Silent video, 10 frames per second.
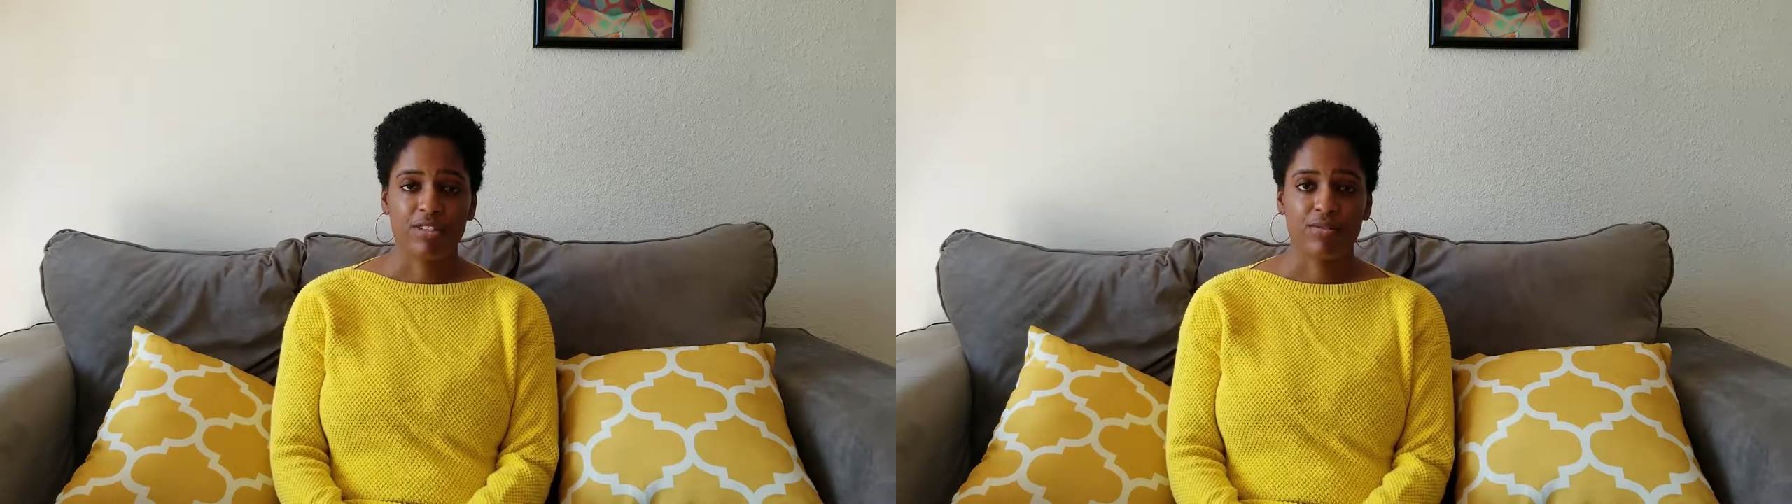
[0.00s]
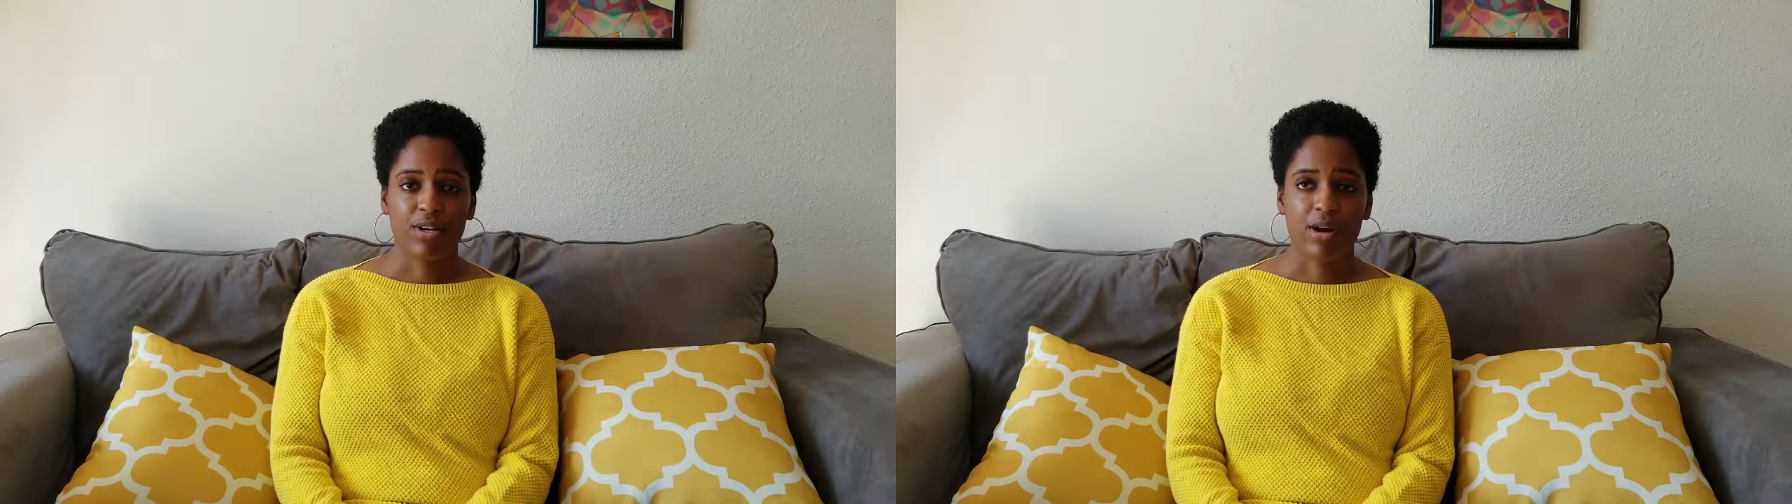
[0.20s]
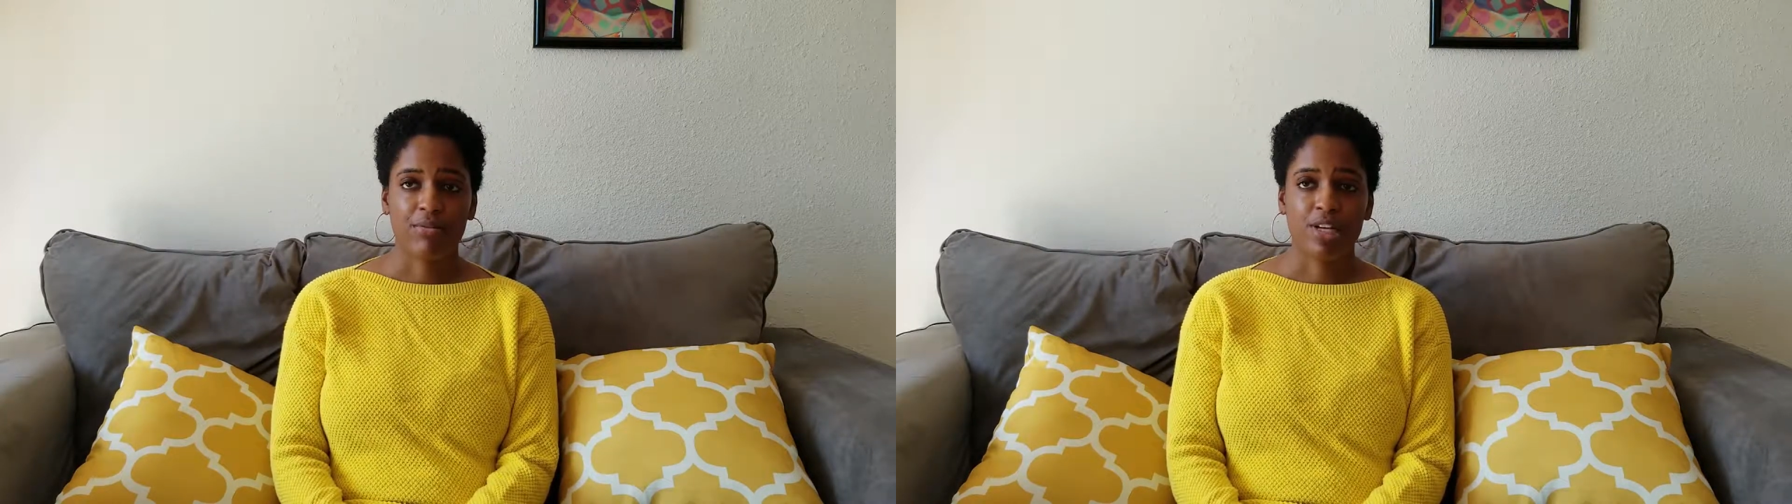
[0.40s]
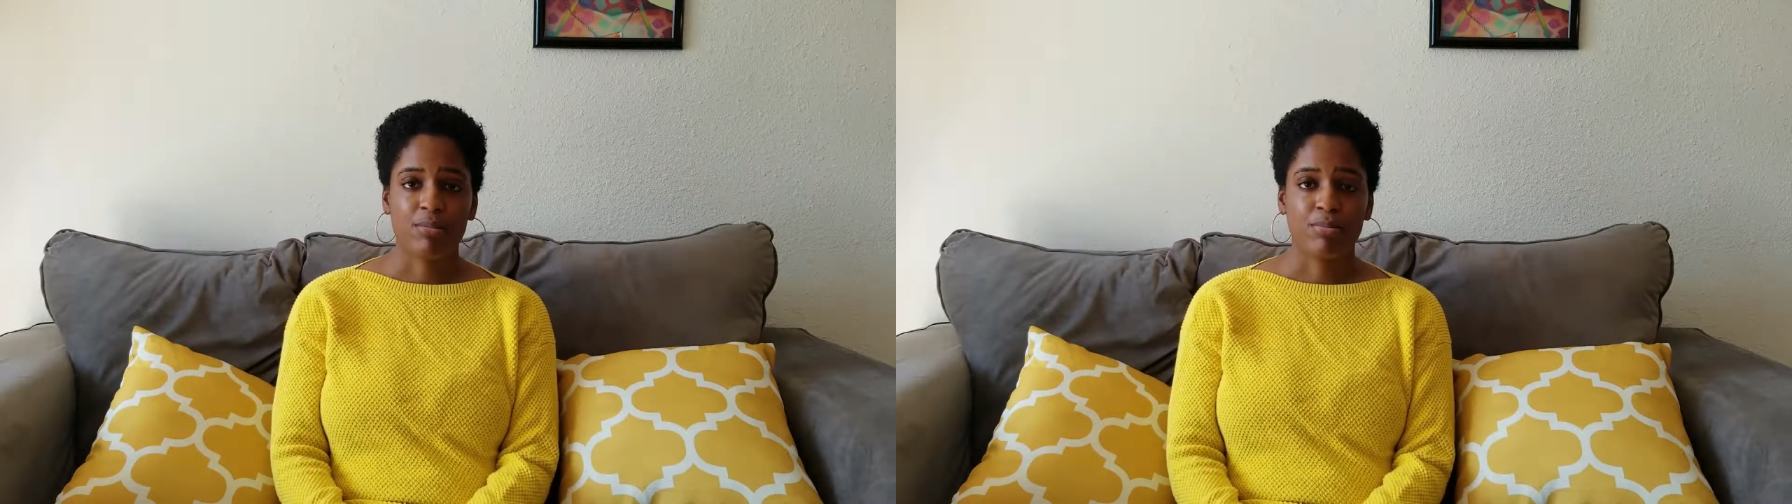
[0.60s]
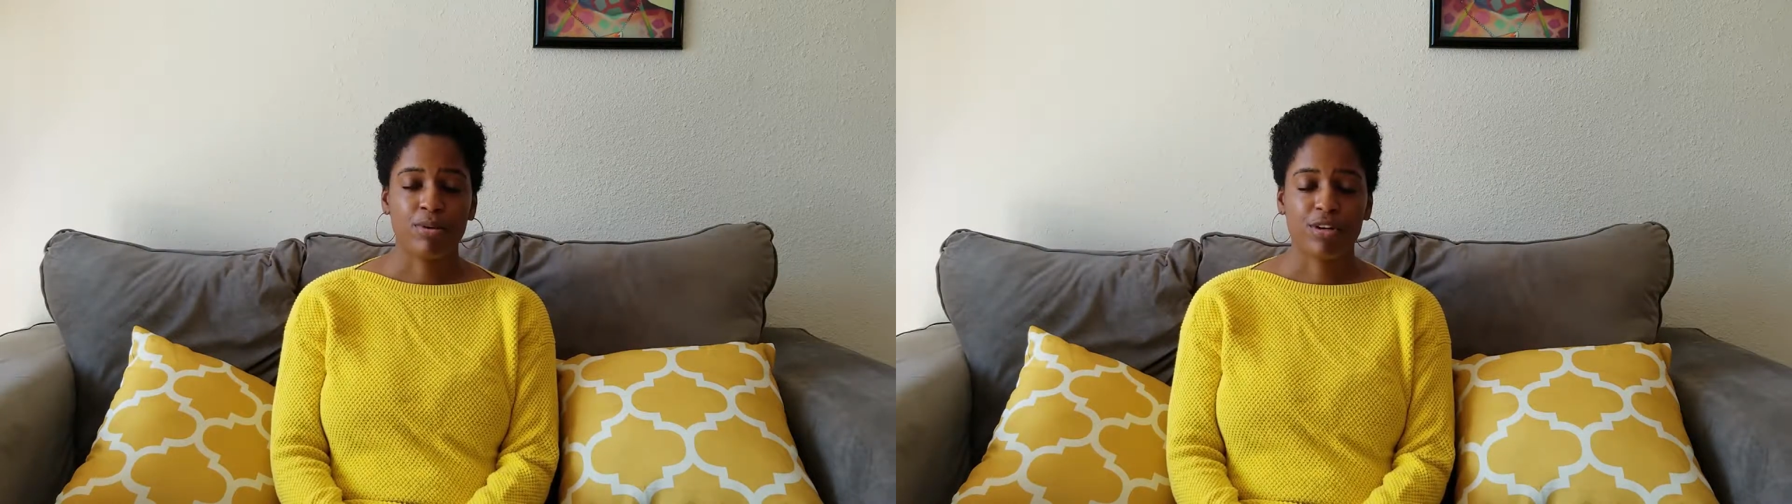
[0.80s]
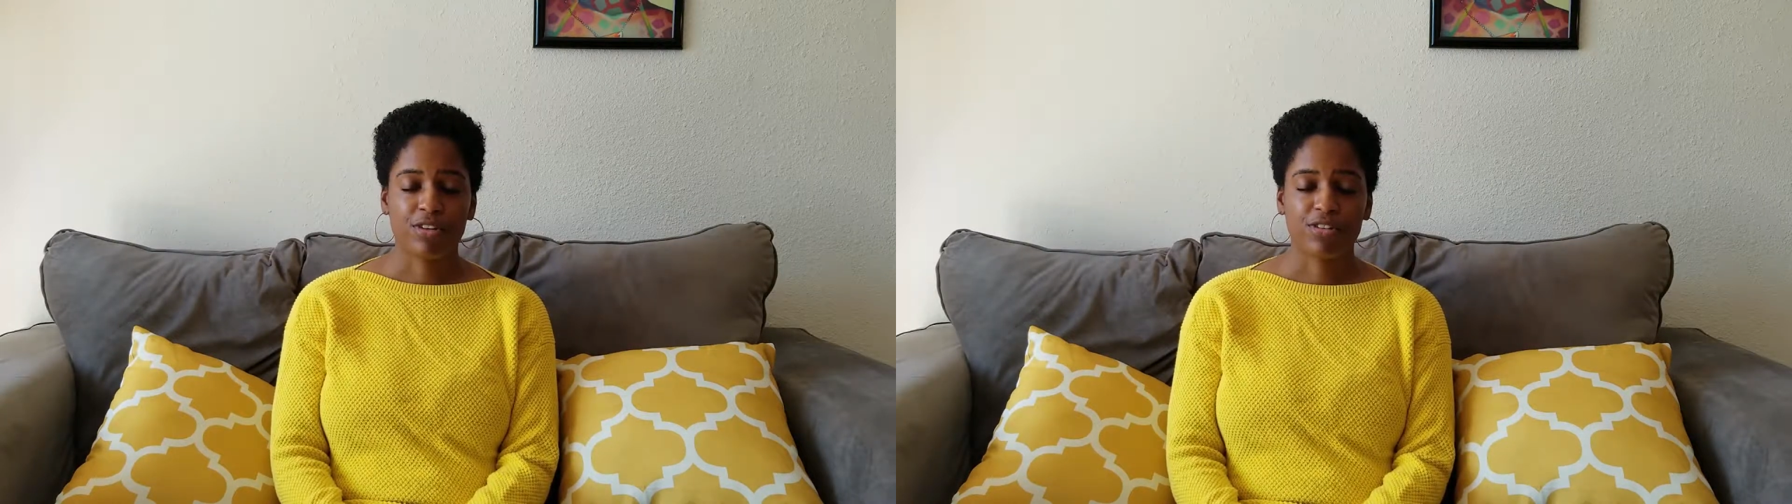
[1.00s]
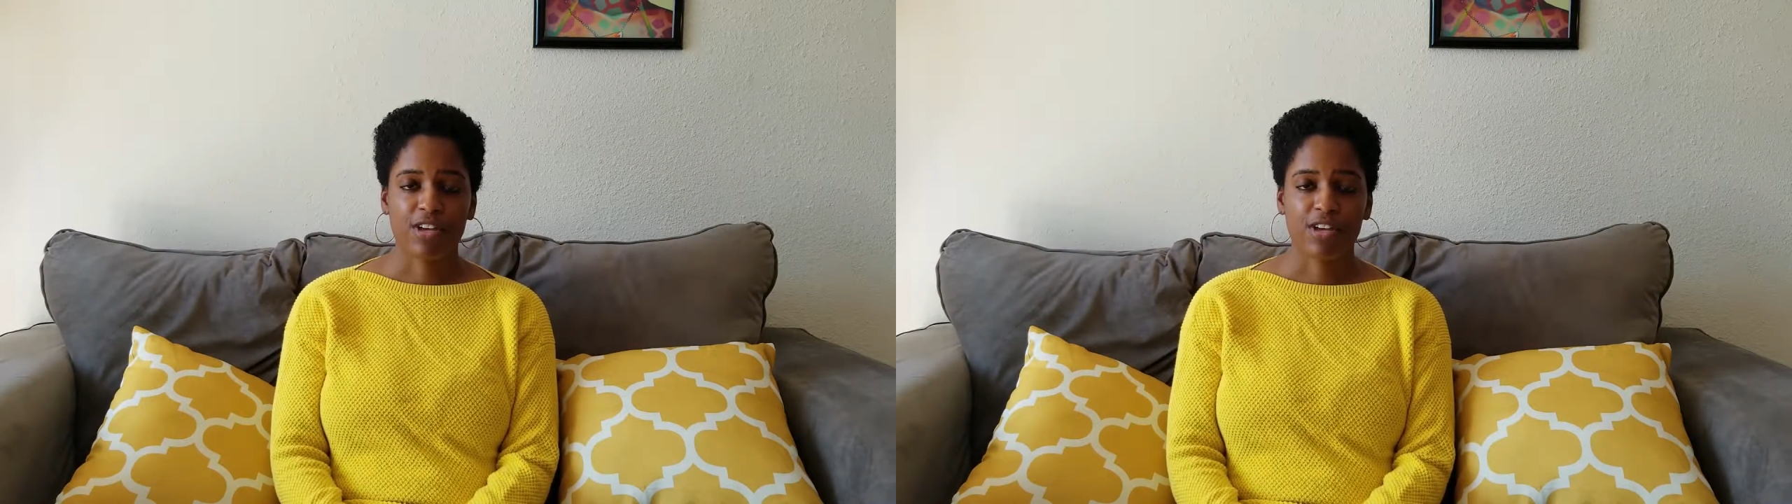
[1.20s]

when I read books,